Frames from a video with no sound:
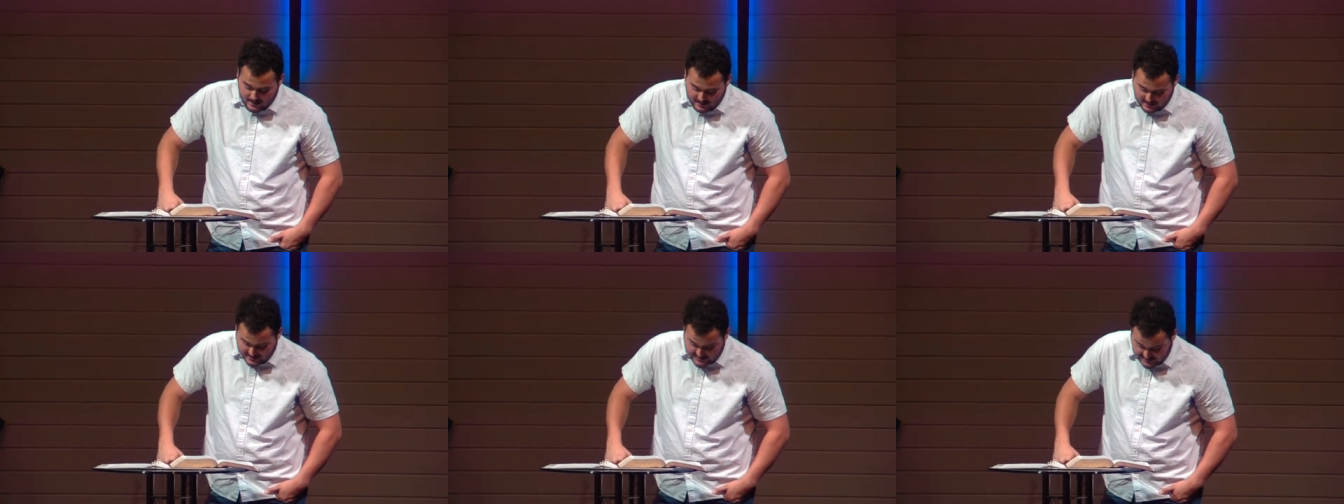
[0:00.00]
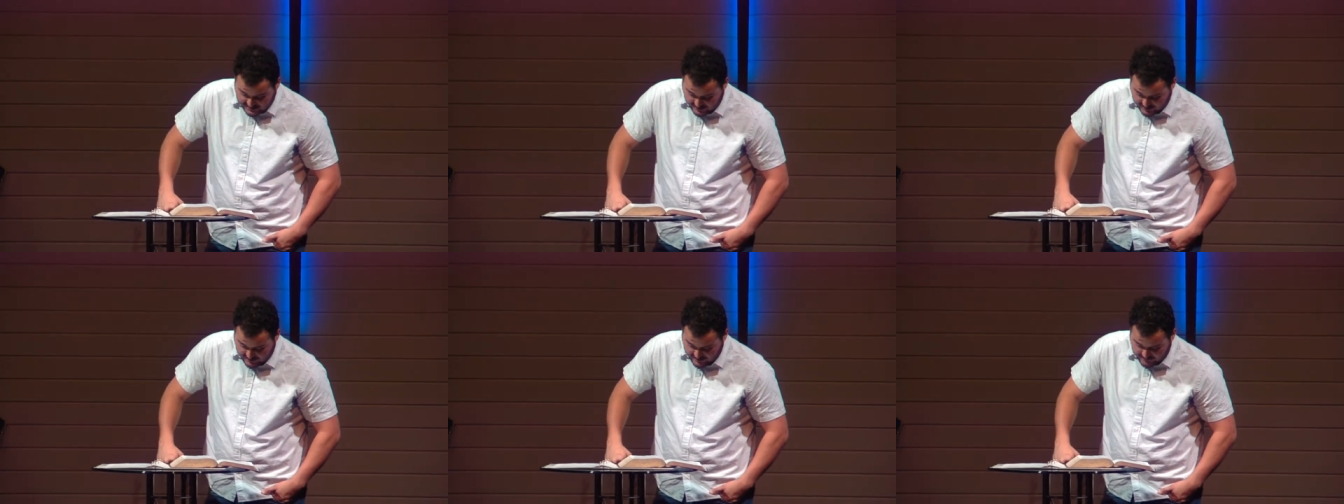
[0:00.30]
the
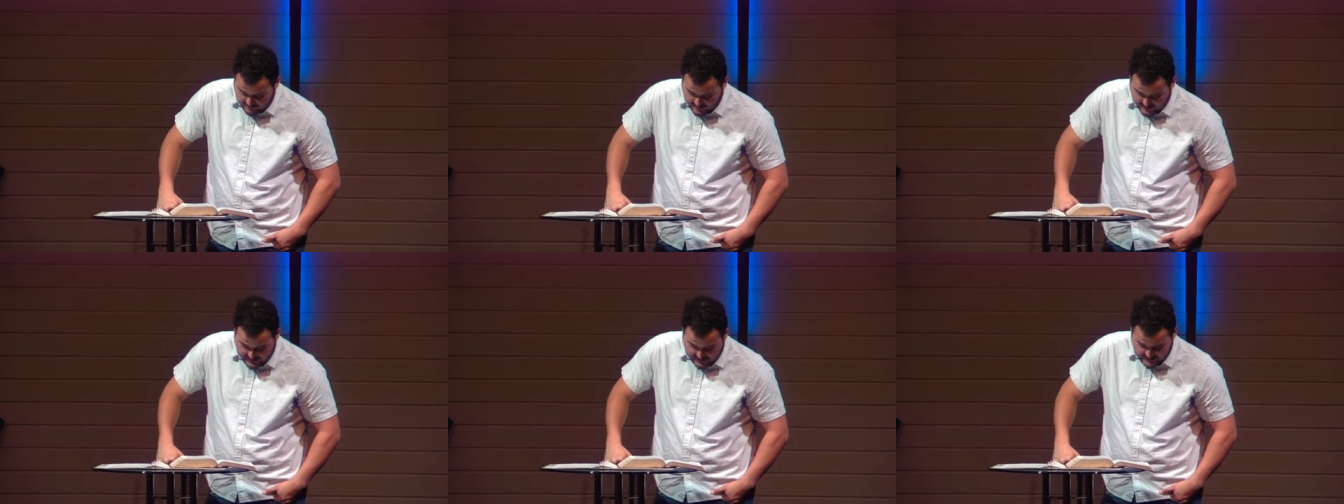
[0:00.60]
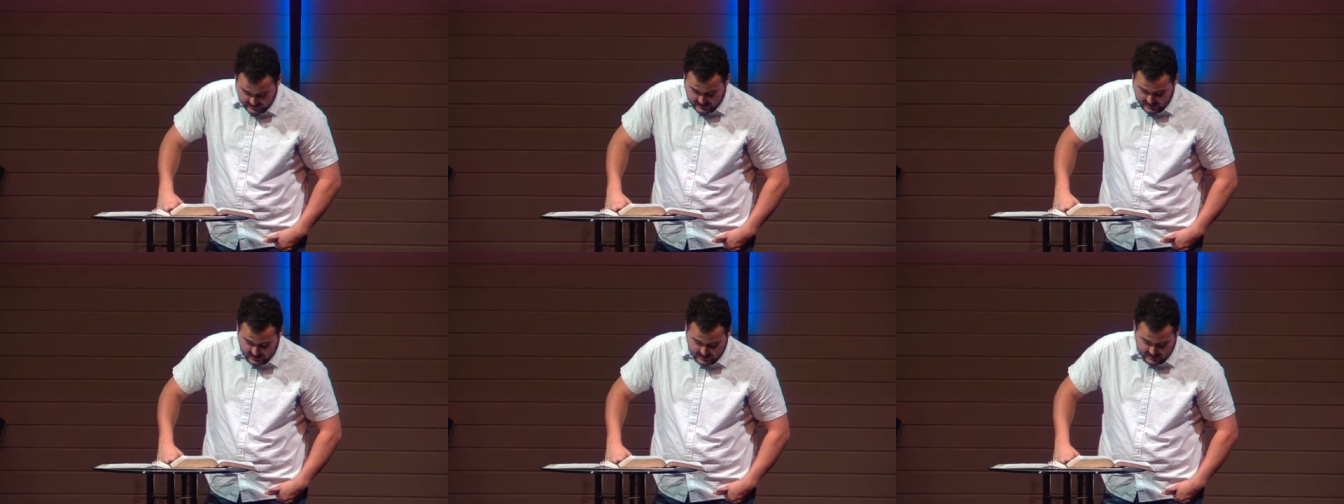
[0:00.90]
son of
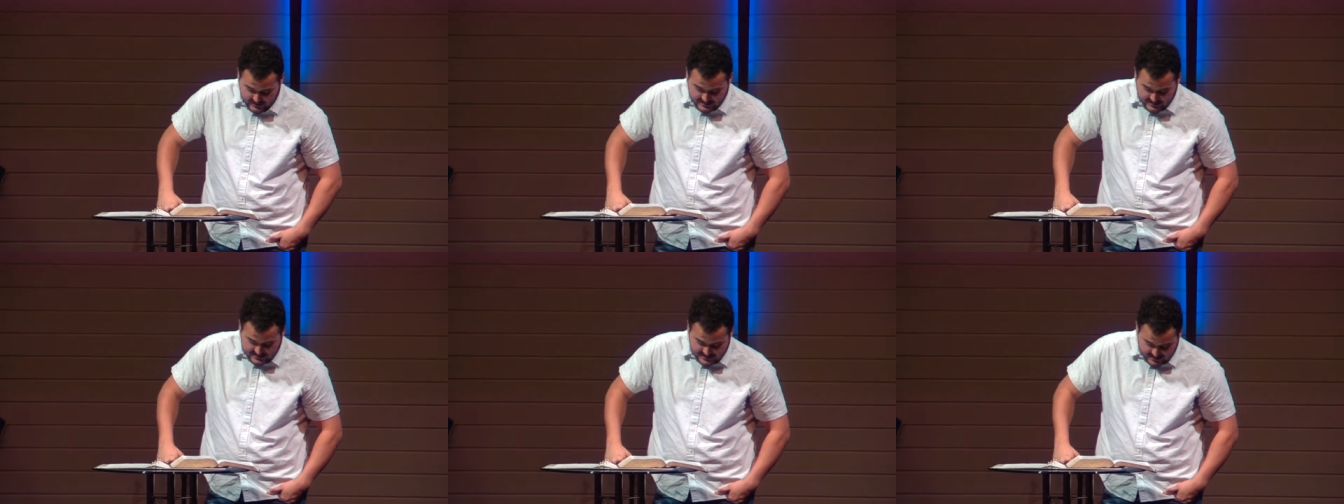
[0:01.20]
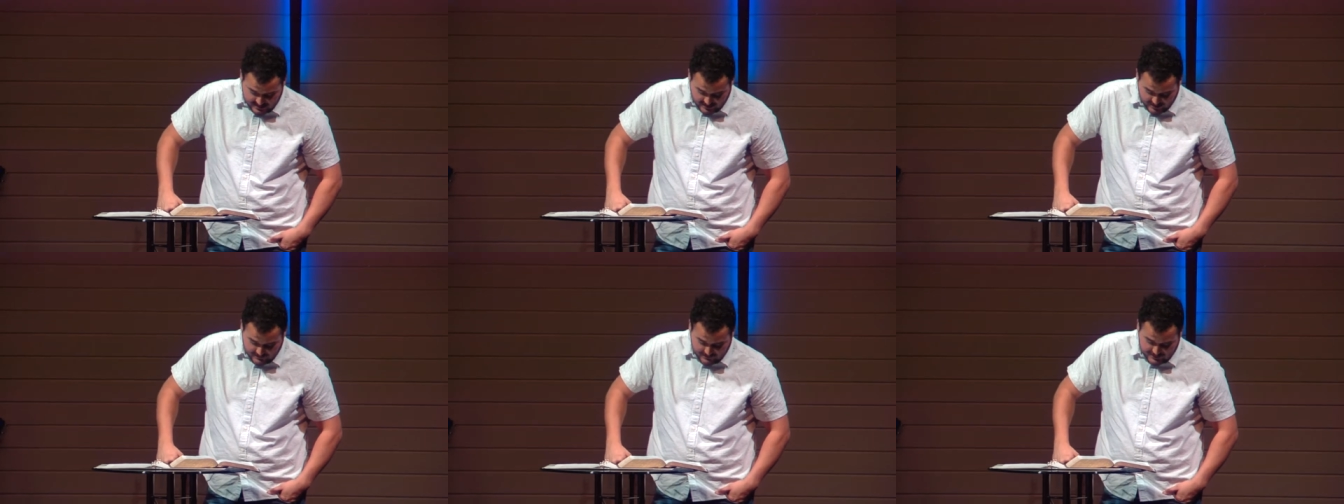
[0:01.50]
Benaniah, the
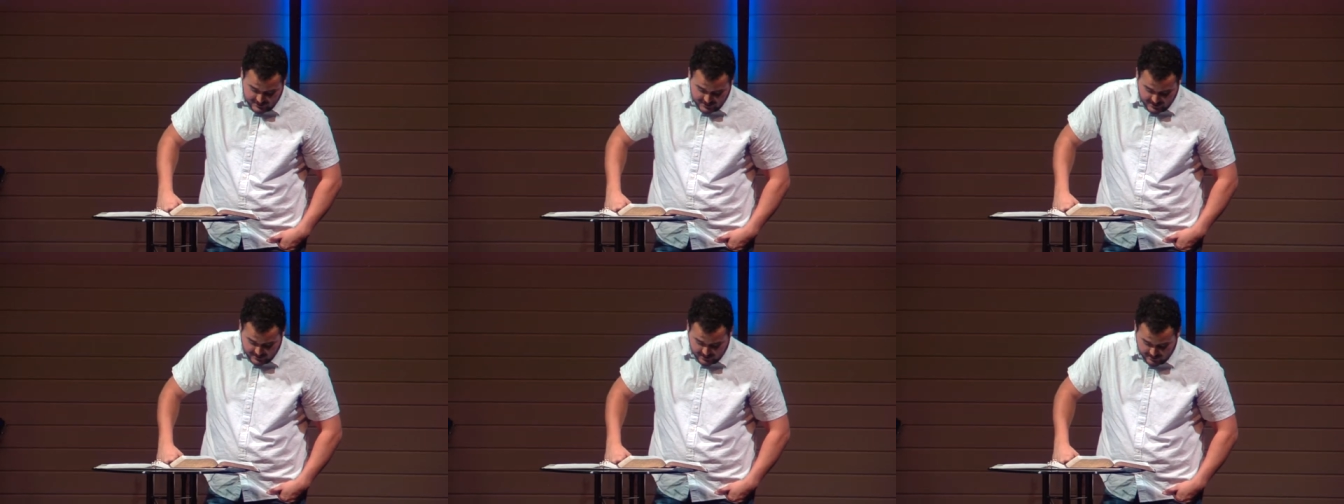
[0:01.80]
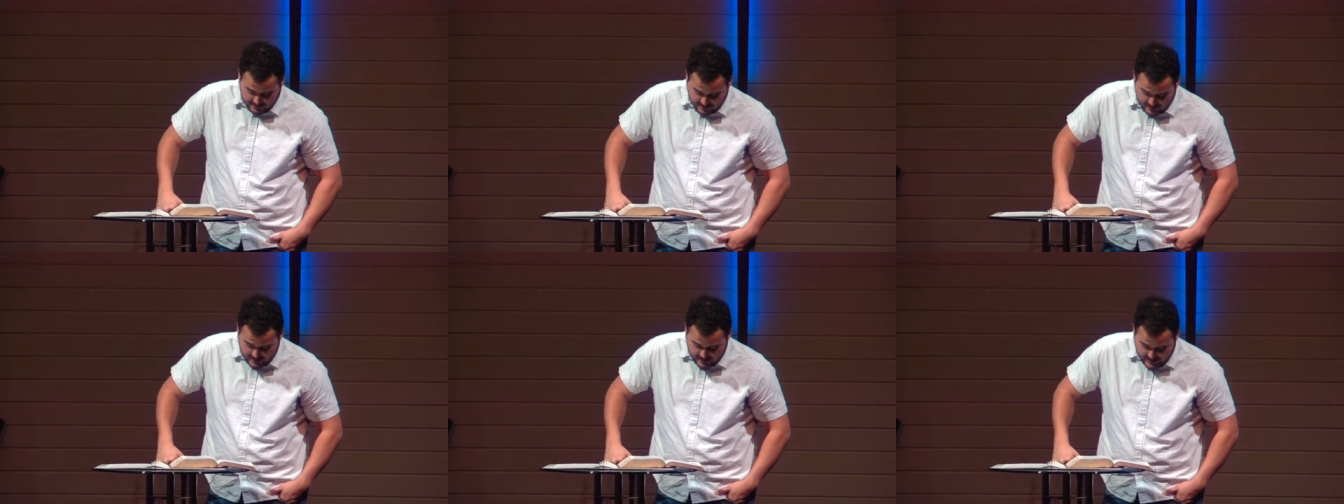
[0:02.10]
son of
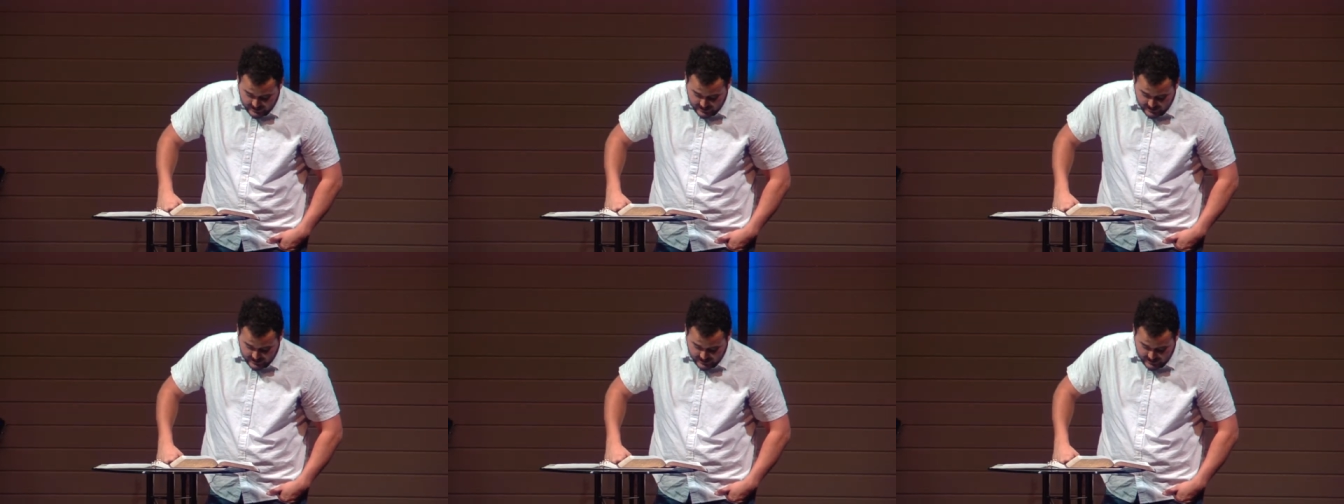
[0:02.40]
Jael,